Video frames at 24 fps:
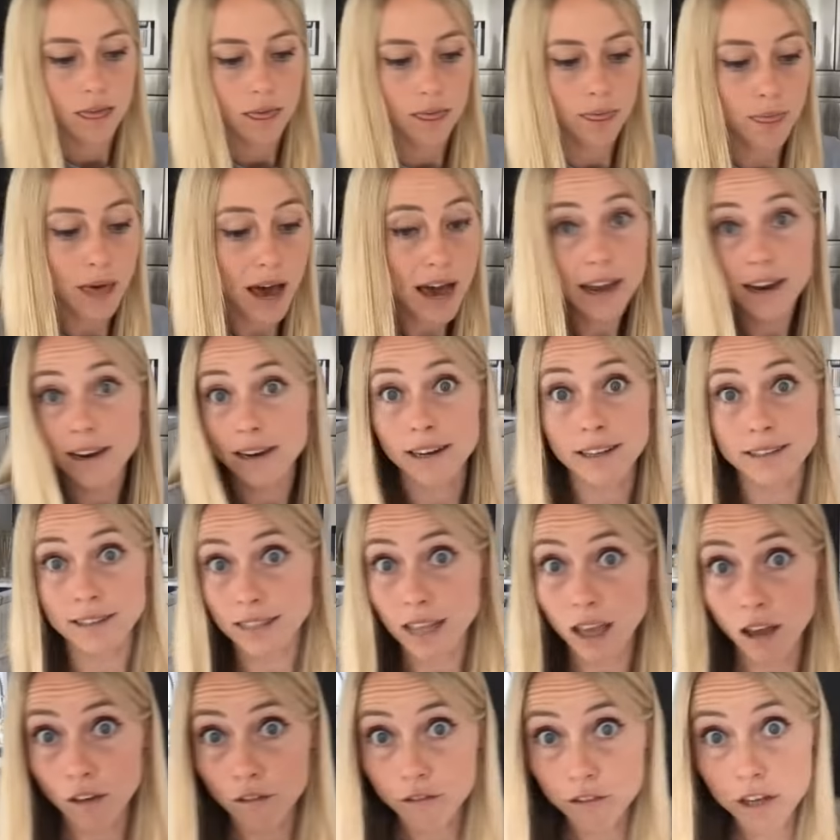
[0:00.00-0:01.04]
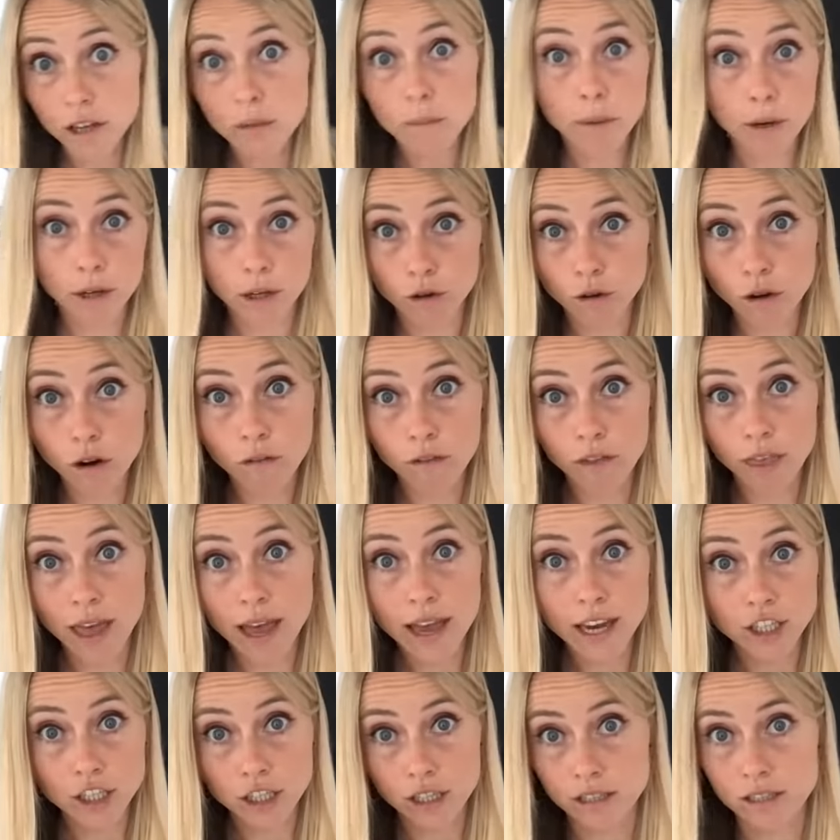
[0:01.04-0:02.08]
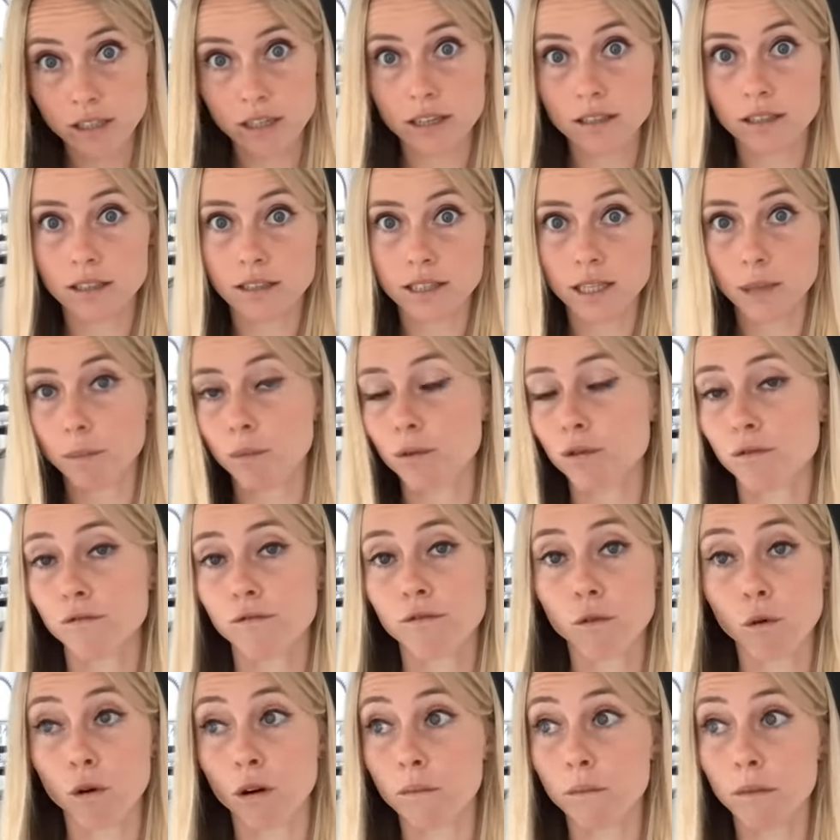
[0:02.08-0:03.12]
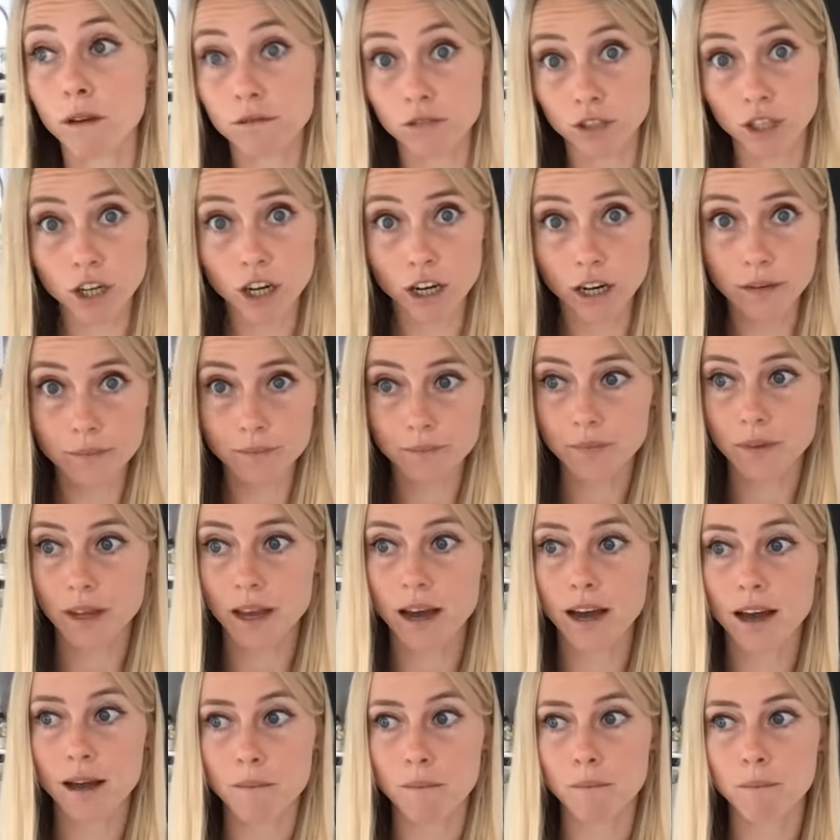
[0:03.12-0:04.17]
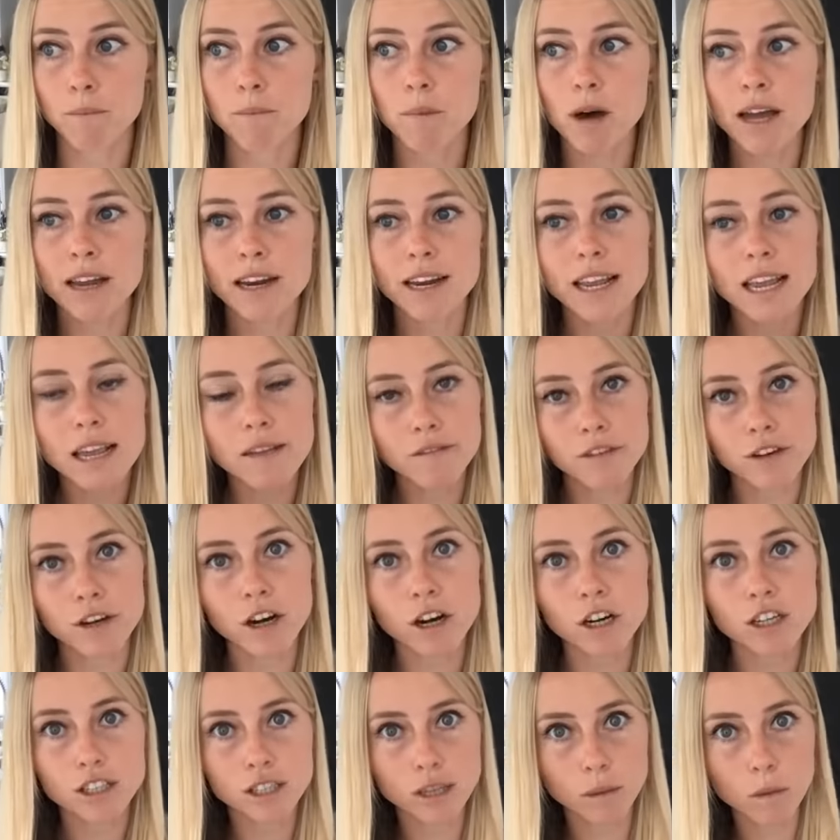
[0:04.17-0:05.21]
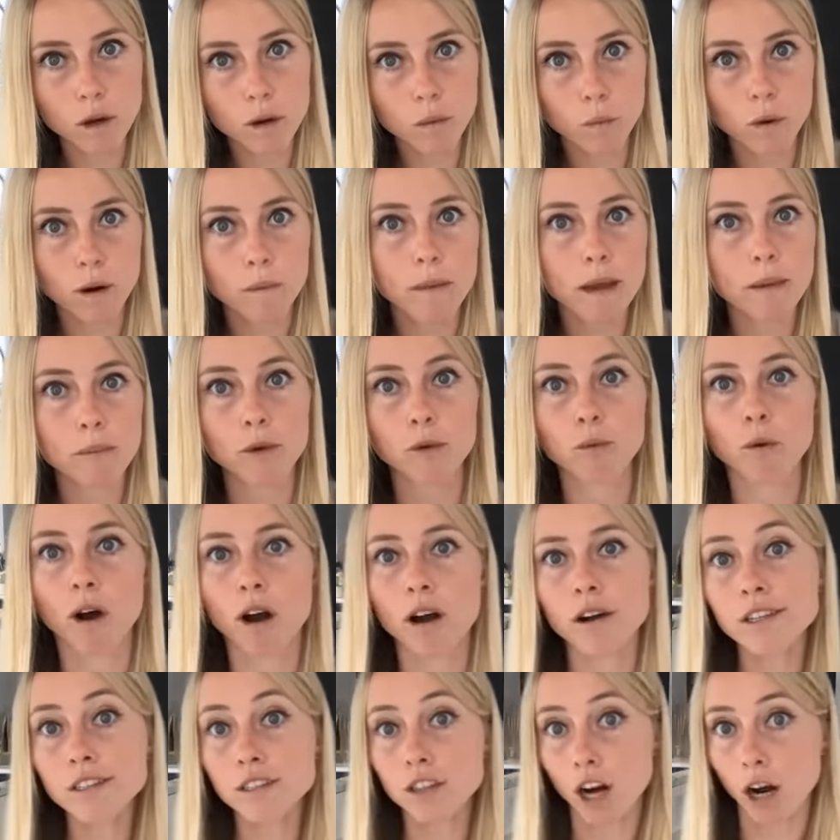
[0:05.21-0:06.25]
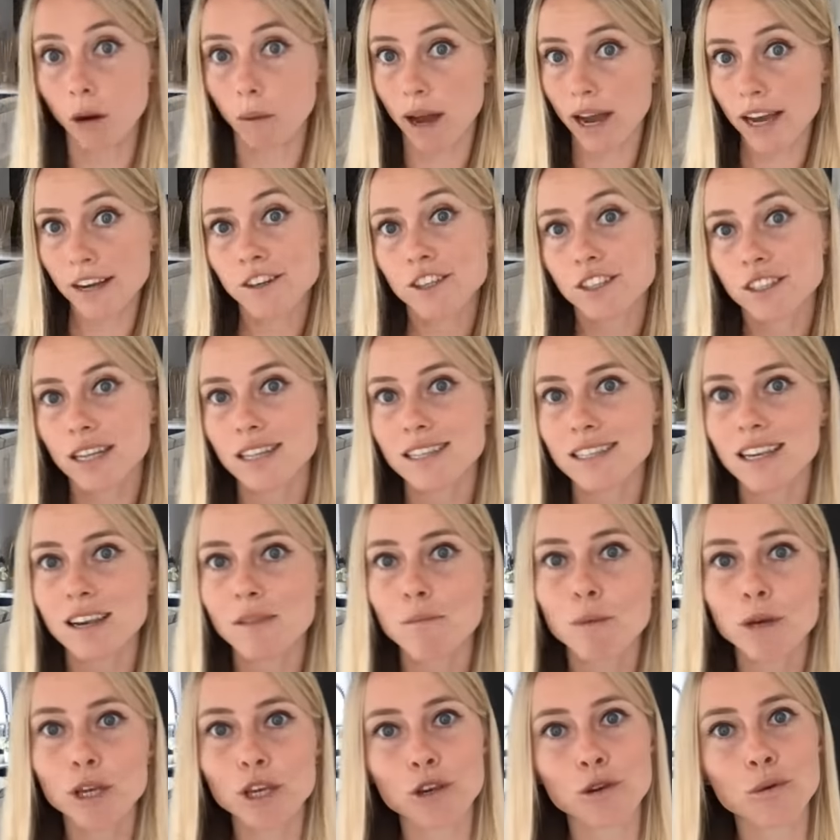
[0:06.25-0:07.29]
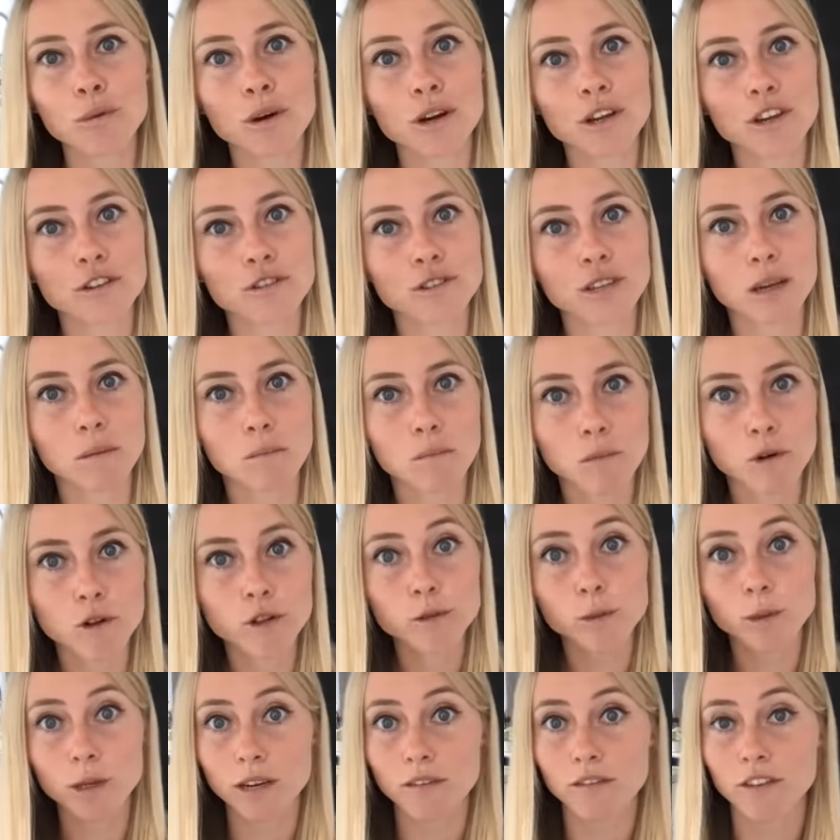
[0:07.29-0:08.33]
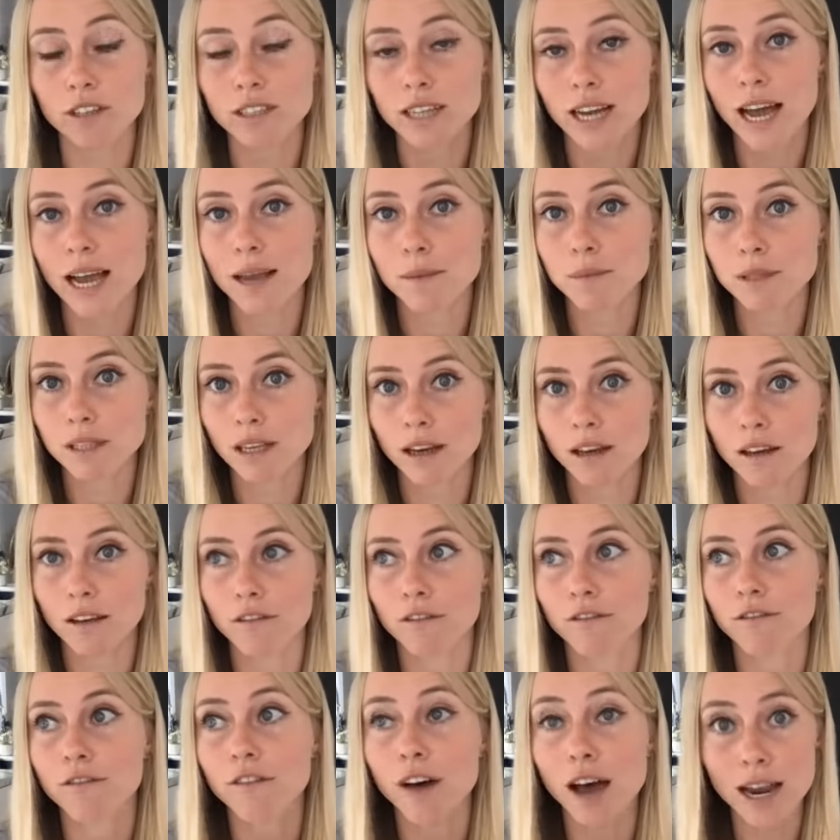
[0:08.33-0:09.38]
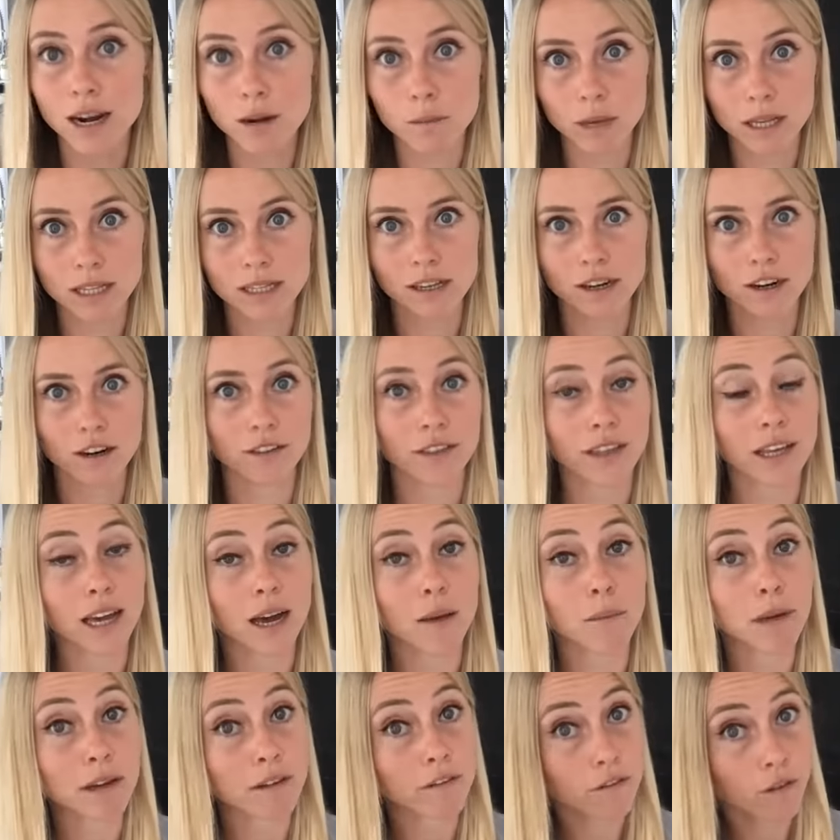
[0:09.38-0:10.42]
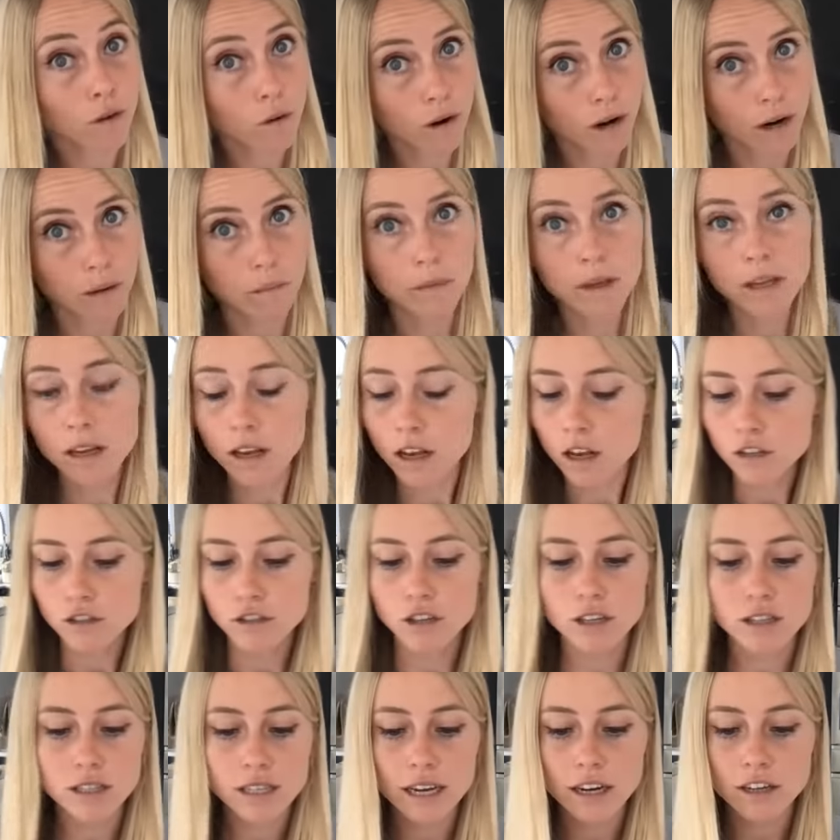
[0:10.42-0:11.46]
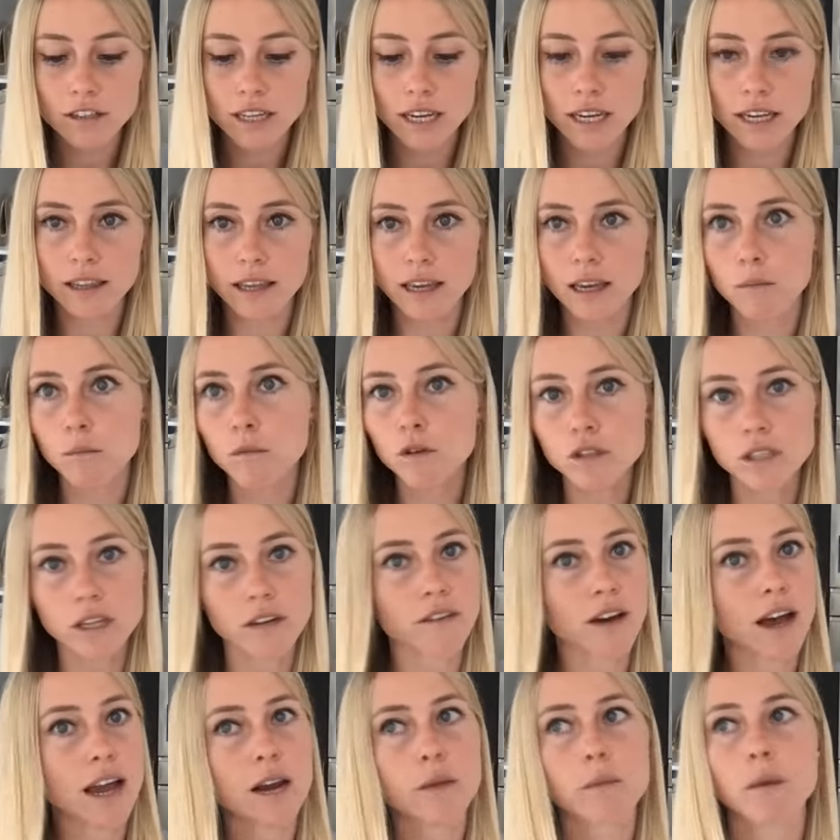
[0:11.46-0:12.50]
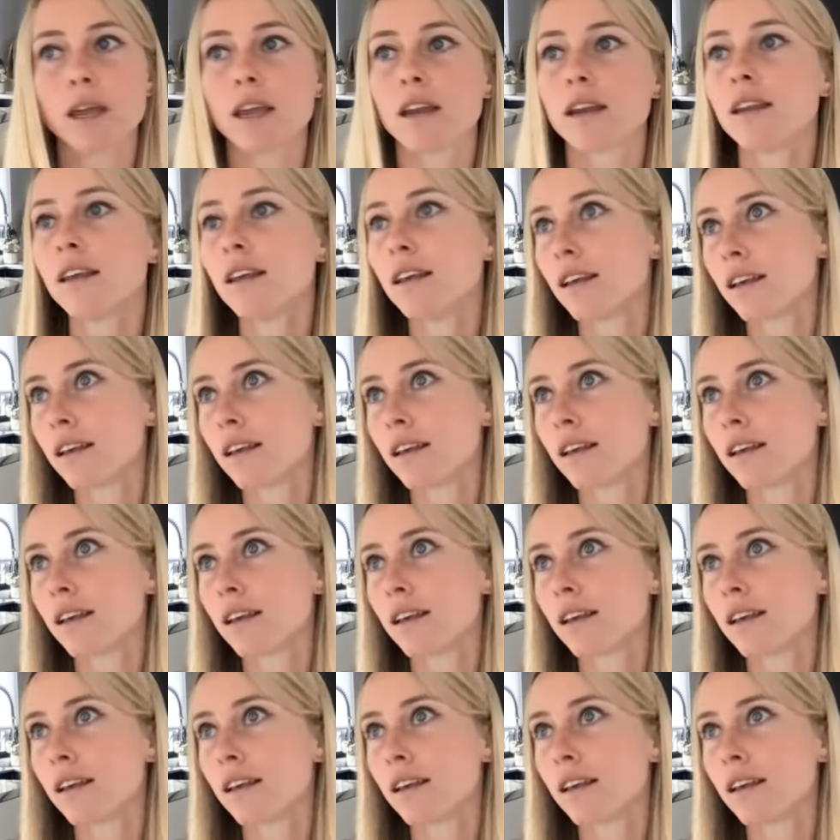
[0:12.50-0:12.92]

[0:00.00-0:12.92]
that in itself could put you over the edge because it is a simple form of sugar. Um, but if you're someone where maybe you aren't as carbohydrate sensitive, but you are using multiple different types of vitamins that are in the gummy form, so let's say you're taking like a multivitamin,